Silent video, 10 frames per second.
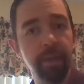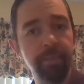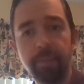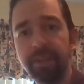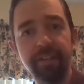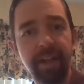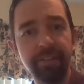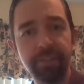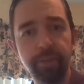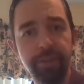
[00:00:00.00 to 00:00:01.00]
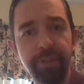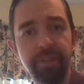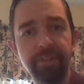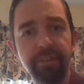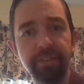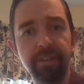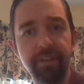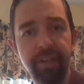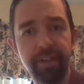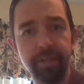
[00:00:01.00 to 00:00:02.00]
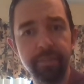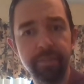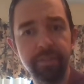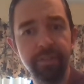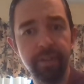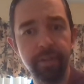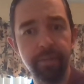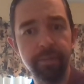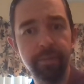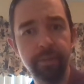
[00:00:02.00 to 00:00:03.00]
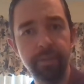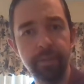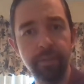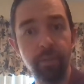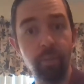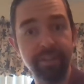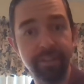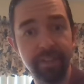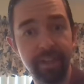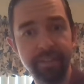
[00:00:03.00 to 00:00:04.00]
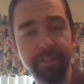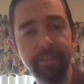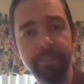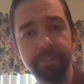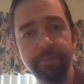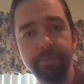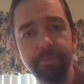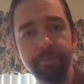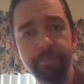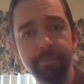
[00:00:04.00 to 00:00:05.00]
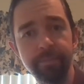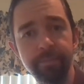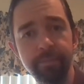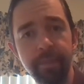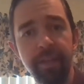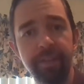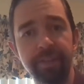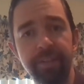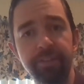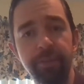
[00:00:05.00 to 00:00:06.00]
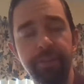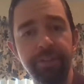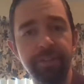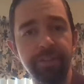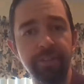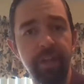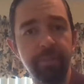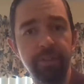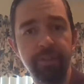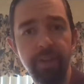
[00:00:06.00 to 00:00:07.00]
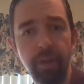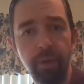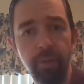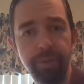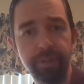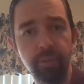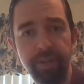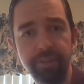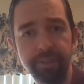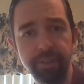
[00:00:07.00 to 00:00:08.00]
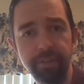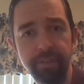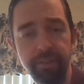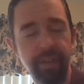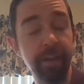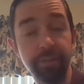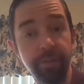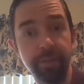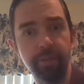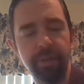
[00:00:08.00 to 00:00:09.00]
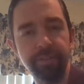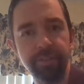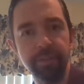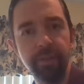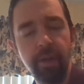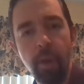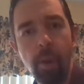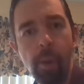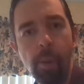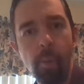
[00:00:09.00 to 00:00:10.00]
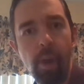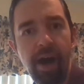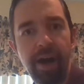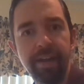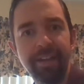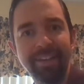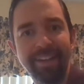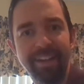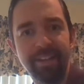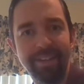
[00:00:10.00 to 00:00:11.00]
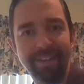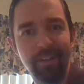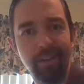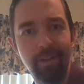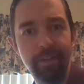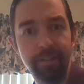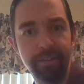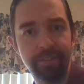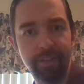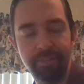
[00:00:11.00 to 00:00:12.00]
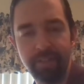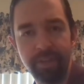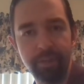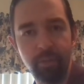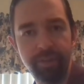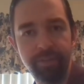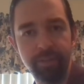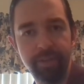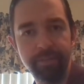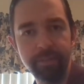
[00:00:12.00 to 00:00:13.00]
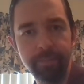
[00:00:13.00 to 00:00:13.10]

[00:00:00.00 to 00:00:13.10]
Remember, the classical theist doesn't claim to know what God is. The classical theist doesn't claim to know the answer to the question, why anything at all instead of nothing whatsoever.